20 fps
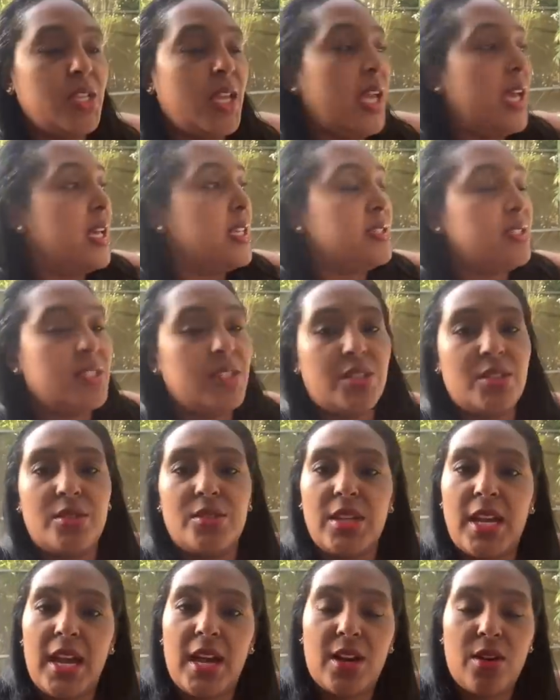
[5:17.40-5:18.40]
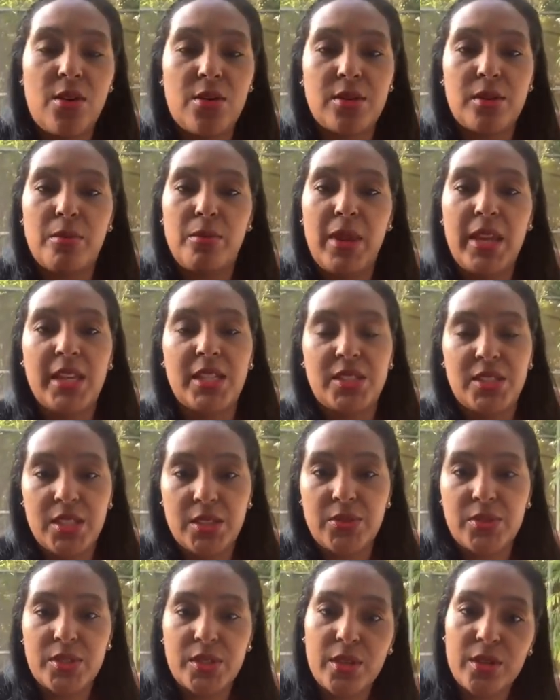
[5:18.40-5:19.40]
has this child on a
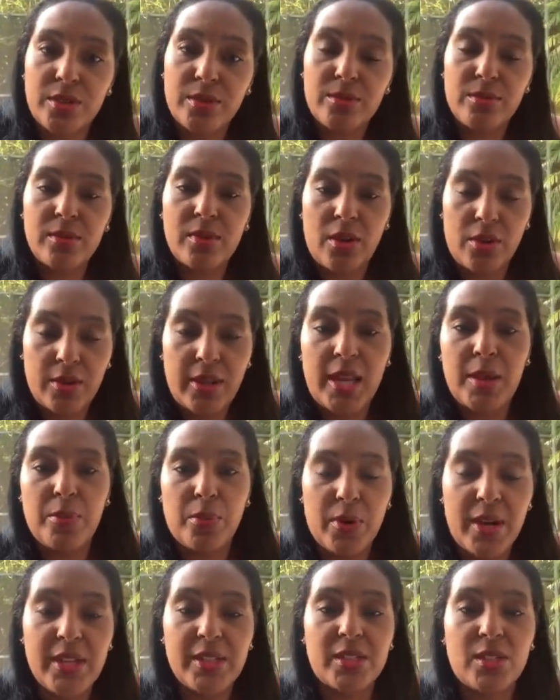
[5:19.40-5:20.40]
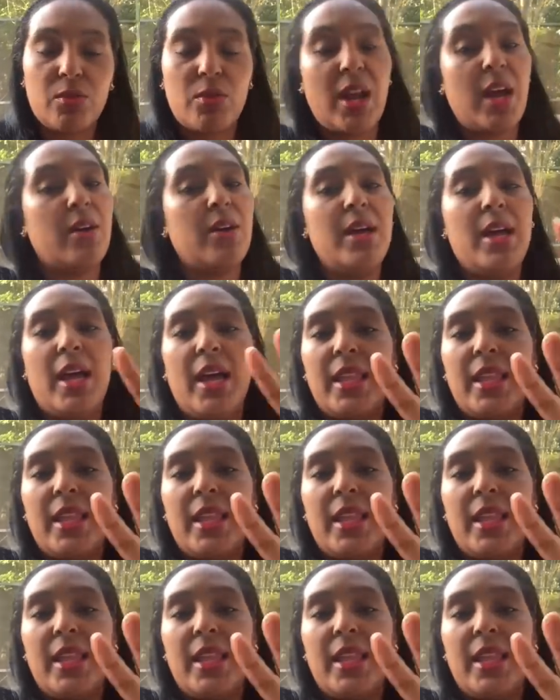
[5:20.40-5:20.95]
makeshift skirt, okay, prancing around.